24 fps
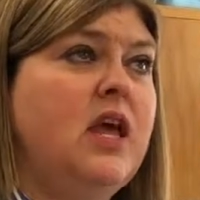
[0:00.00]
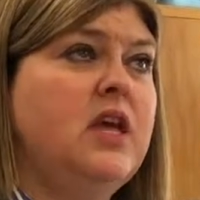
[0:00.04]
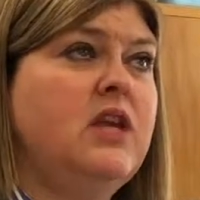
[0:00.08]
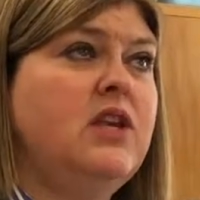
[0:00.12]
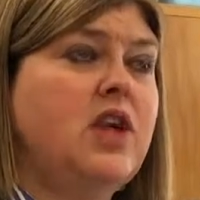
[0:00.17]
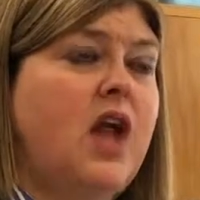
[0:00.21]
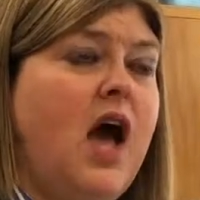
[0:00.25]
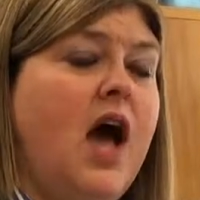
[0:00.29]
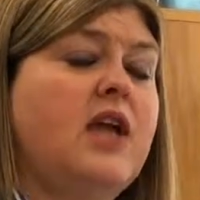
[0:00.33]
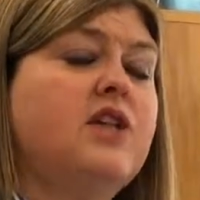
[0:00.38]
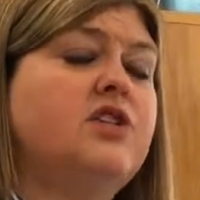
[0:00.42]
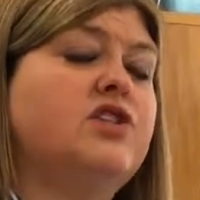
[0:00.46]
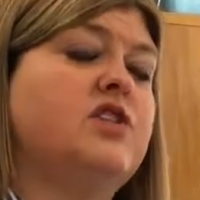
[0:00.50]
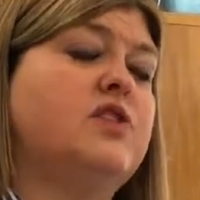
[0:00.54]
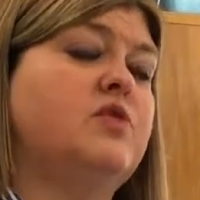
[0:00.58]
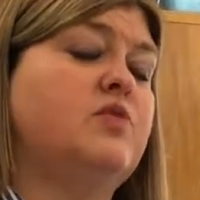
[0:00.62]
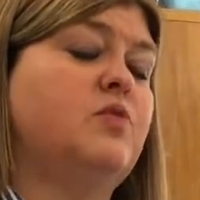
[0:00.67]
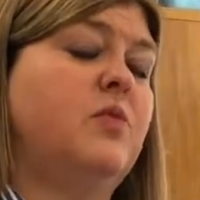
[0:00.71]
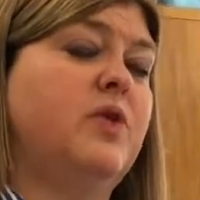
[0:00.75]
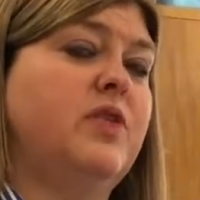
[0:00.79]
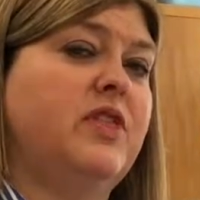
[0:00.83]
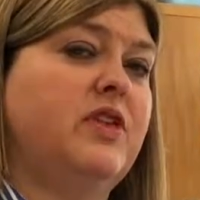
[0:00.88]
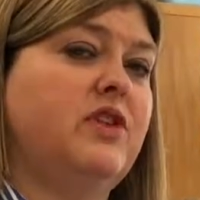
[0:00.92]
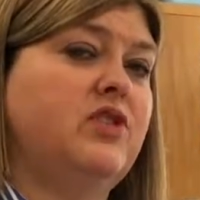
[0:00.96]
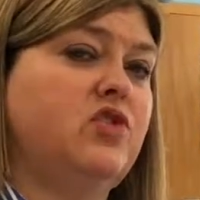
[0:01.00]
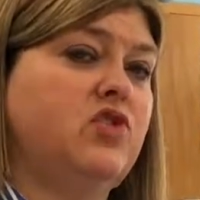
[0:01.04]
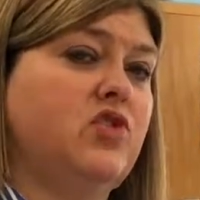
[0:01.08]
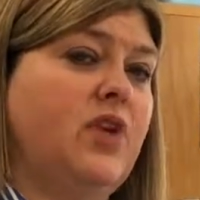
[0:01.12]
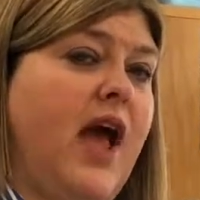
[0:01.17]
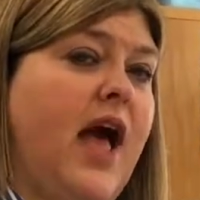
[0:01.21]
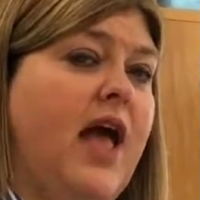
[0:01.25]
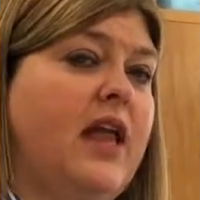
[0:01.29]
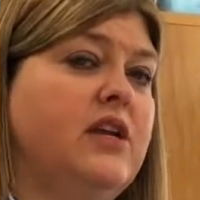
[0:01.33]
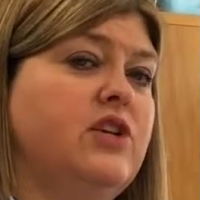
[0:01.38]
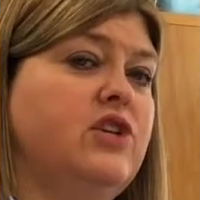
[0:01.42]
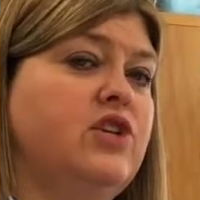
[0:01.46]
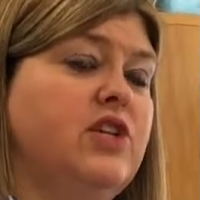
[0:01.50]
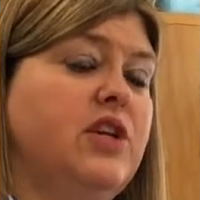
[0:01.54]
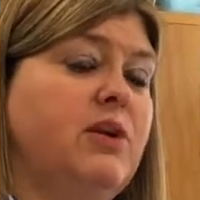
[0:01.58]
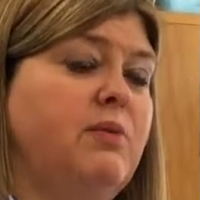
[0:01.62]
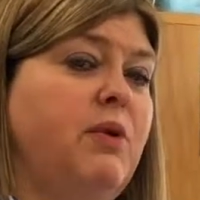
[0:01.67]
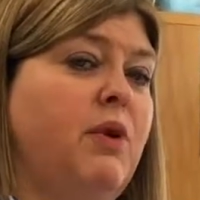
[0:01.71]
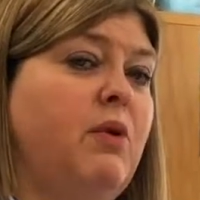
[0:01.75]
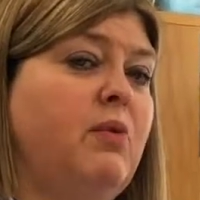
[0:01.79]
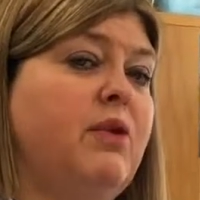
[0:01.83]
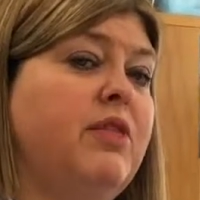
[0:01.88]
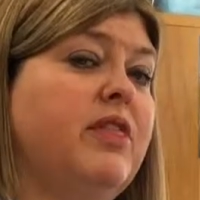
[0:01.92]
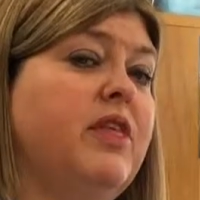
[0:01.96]
not just with the strategy,
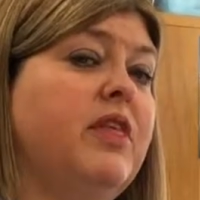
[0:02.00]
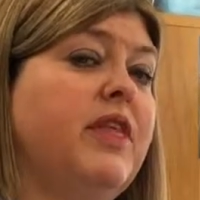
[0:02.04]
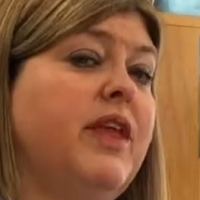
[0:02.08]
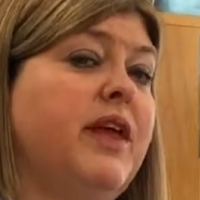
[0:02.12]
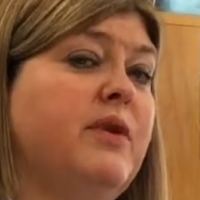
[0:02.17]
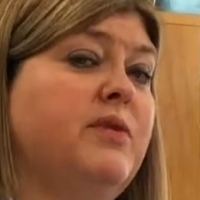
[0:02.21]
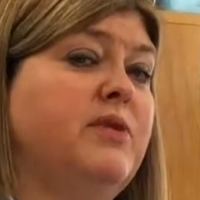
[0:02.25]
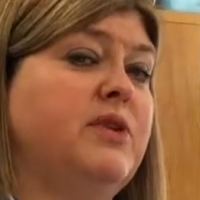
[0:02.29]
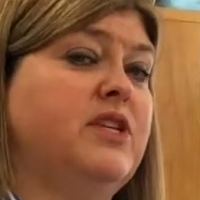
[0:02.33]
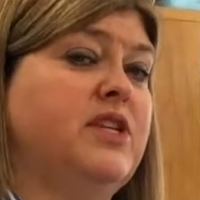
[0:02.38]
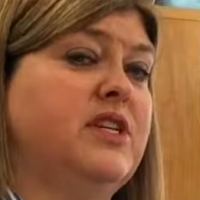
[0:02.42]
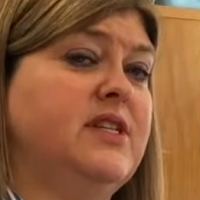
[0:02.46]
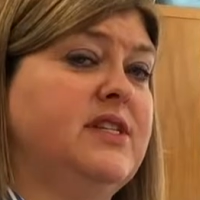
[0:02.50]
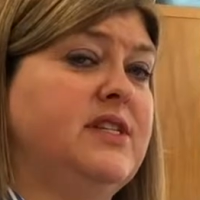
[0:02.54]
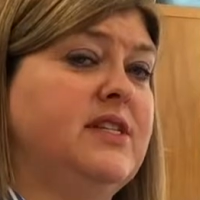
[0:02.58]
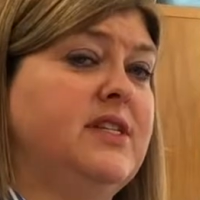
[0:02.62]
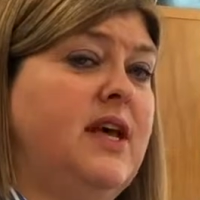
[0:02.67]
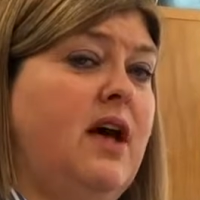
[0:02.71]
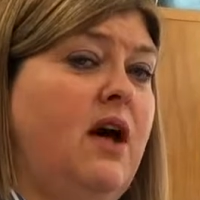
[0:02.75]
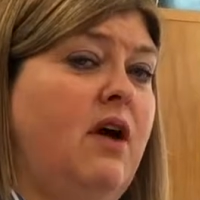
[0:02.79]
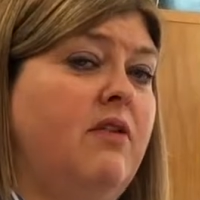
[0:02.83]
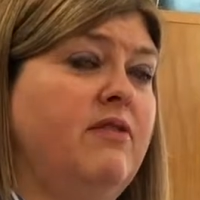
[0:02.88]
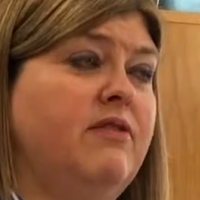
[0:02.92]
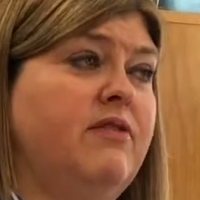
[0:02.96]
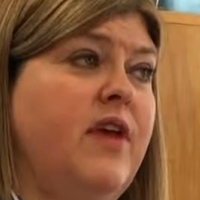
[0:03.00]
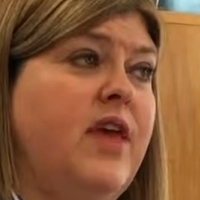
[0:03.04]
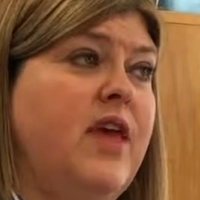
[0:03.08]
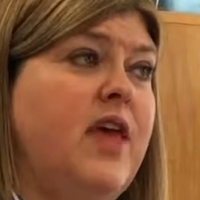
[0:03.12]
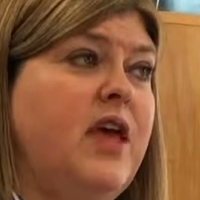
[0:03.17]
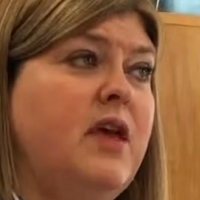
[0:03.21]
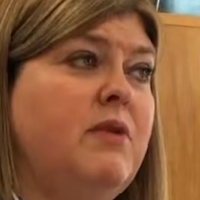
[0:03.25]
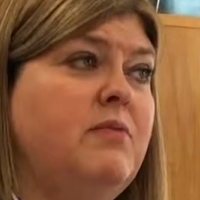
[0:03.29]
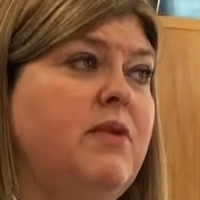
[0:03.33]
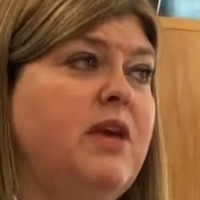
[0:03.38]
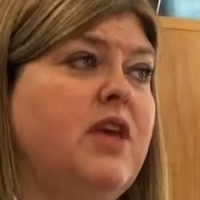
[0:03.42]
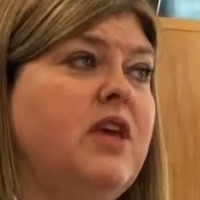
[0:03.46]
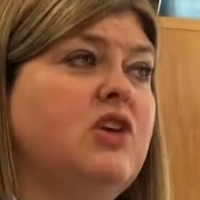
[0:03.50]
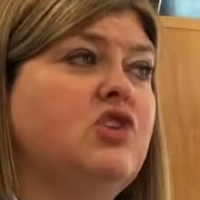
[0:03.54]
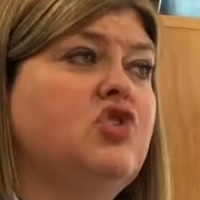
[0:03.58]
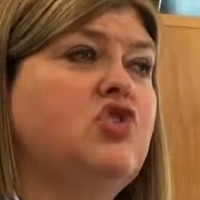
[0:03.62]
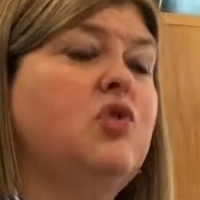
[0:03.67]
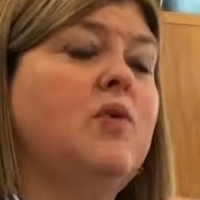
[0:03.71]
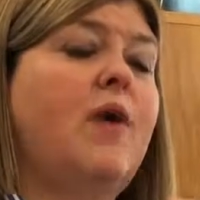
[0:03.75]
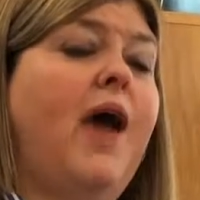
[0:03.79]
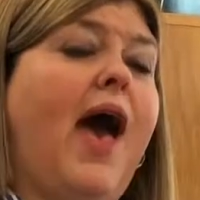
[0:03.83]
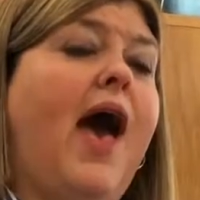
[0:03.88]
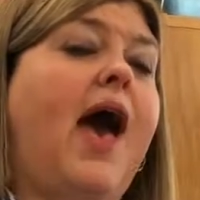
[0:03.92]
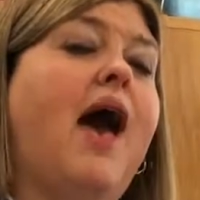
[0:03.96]
but with the language itself, because
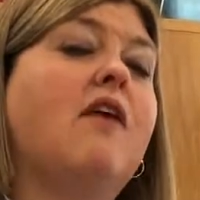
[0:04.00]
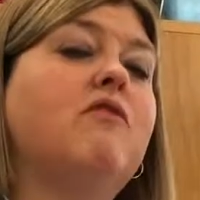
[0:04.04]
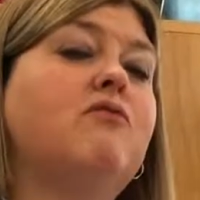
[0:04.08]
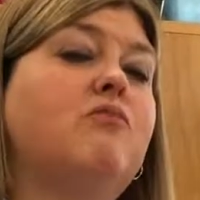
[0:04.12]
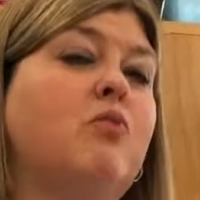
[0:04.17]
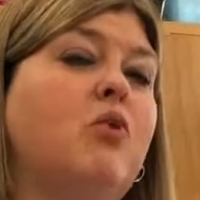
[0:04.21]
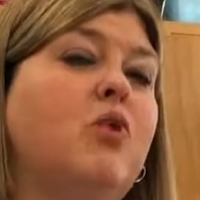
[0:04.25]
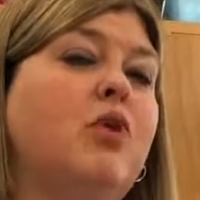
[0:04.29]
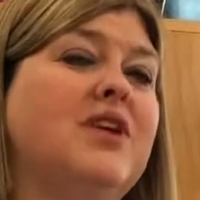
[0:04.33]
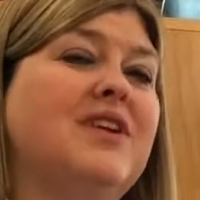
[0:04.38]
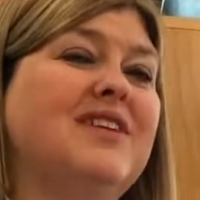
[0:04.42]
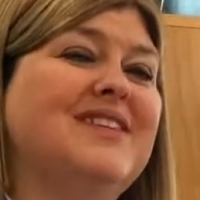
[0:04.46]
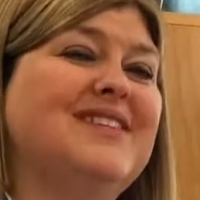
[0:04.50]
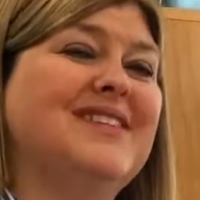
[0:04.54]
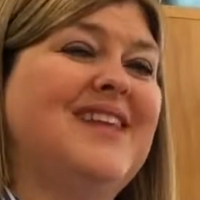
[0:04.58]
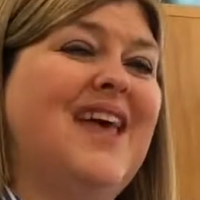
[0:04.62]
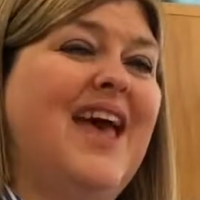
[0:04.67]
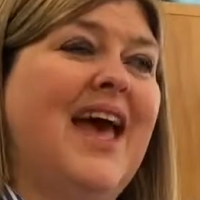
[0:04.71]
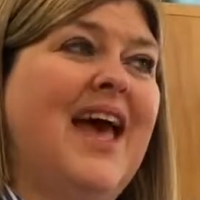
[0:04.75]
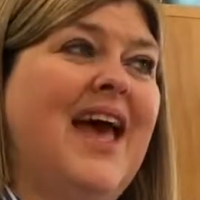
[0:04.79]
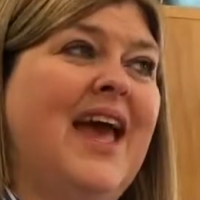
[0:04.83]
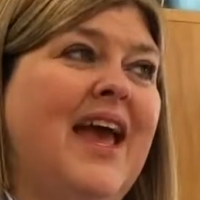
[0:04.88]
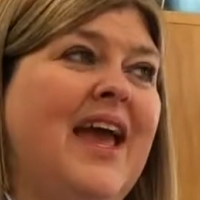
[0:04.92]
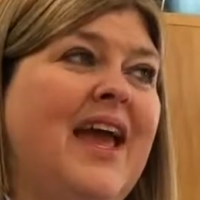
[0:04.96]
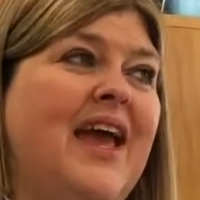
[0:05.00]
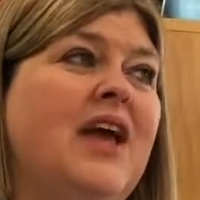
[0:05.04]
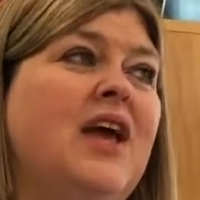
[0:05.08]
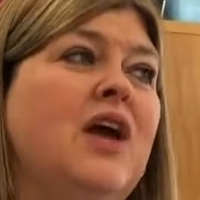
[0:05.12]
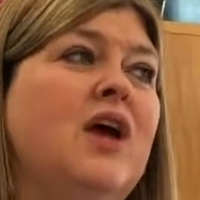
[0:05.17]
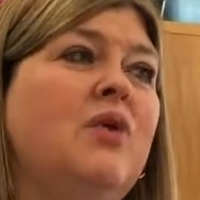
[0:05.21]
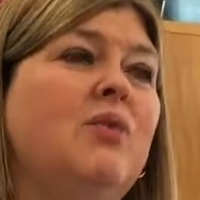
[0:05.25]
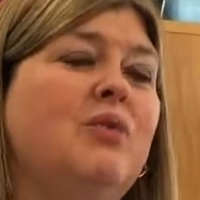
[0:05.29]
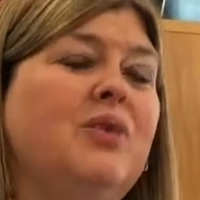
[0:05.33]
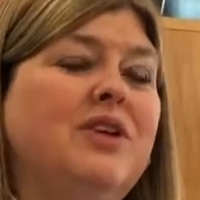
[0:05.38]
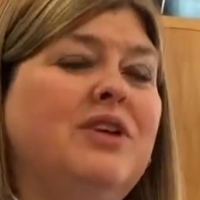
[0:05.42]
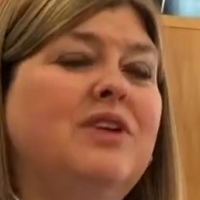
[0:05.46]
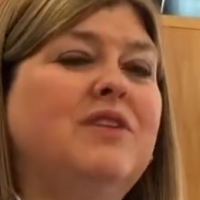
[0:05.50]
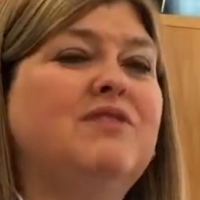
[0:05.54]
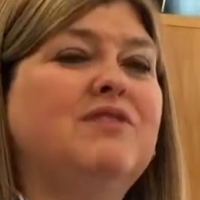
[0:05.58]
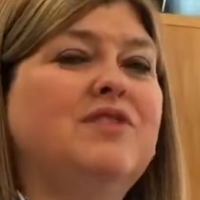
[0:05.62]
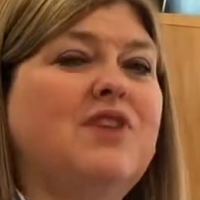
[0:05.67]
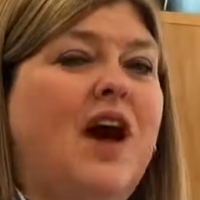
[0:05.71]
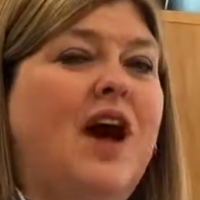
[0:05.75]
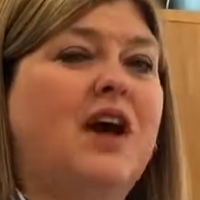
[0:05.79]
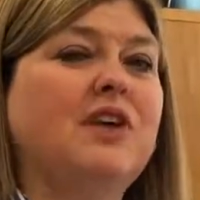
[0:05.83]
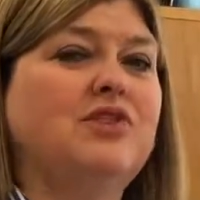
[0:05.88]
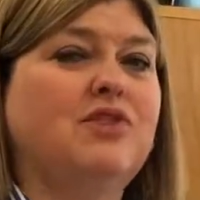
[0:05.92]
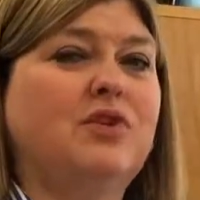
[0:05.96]
you have more to say when you've
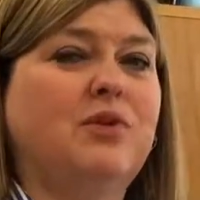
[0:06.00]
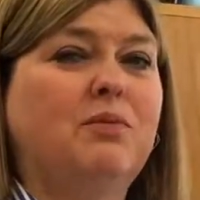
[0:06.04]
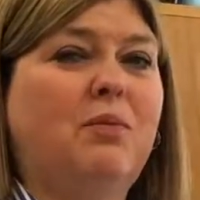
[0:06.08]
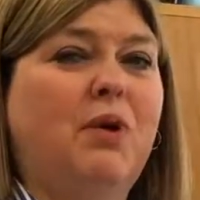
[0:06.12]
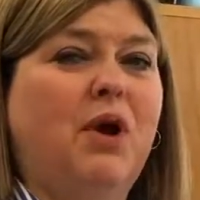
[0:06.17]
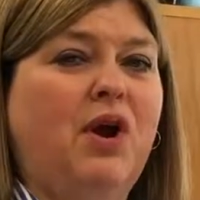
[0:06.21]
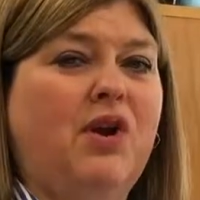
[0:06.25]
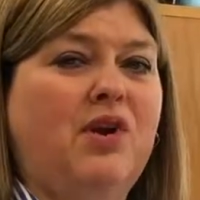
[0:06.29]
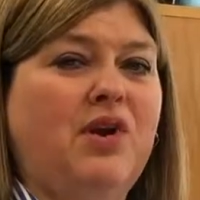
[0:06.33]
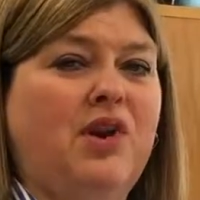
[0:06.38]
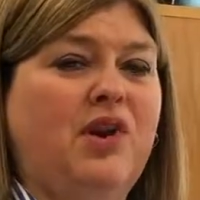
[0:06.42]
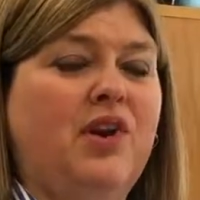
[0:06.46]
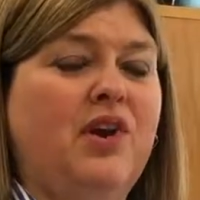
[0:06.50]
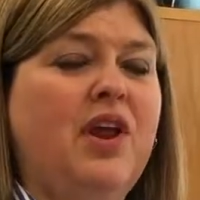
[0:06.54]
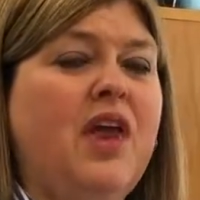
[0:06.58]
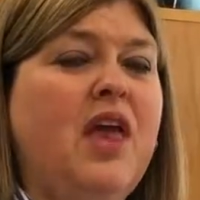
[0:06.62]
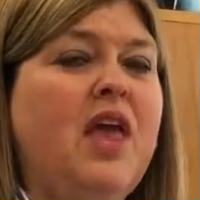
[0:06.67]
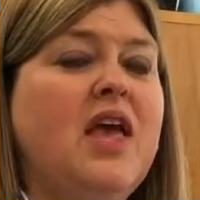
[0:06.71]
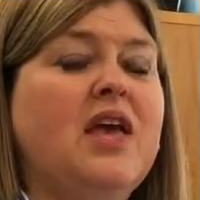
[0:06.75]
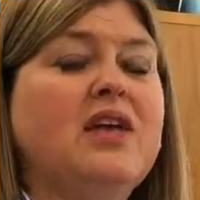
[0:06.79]
talked to a partner.